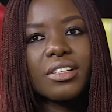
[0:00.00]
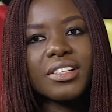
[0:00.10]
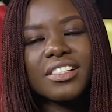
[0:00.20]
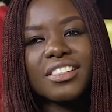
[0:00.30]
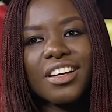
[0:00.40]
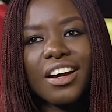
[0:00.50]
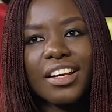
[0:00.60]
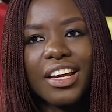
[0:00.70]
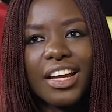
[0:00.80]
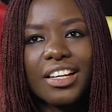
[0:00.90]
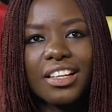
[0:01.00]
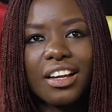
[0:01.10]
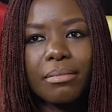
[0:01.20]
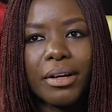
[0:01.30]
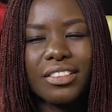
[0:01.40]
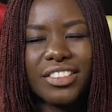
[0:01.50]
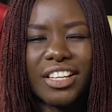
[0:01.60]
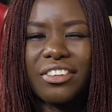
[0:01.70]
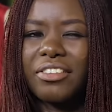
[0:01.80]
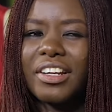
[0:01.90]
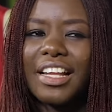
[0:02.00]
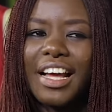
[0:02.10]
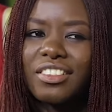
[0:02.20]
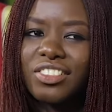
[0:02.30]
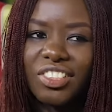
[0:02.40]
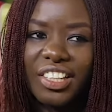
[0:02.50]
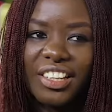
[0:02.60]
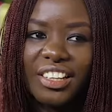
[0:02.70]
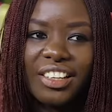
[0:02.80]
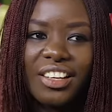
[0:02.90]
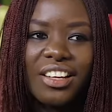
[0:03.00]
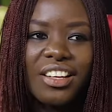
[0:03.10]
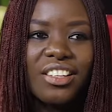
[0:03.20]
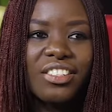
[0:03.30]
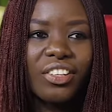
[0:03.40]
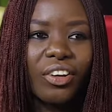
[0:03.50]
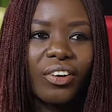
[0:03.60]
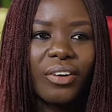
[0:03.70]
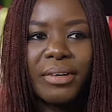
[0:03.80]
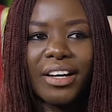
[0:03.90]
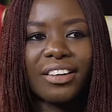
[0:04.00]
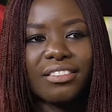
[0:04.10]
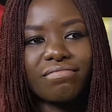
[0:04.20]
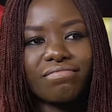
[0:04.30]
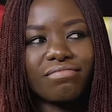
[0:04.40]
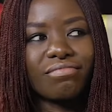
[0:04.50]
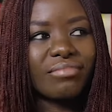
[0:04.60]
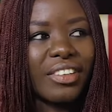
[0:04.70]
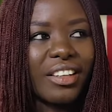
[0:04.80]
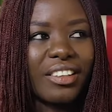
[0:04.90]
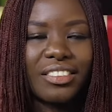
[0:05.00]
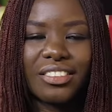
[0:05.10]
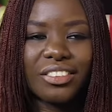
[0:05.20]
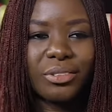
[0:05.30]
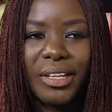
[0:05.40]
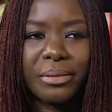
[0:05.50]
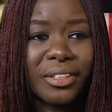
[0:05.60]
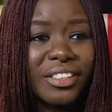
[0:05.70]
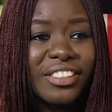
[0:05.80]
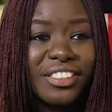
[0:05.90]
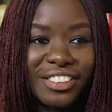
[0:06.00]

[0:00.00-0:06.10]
I started about January last year. Okay. So about 20 months.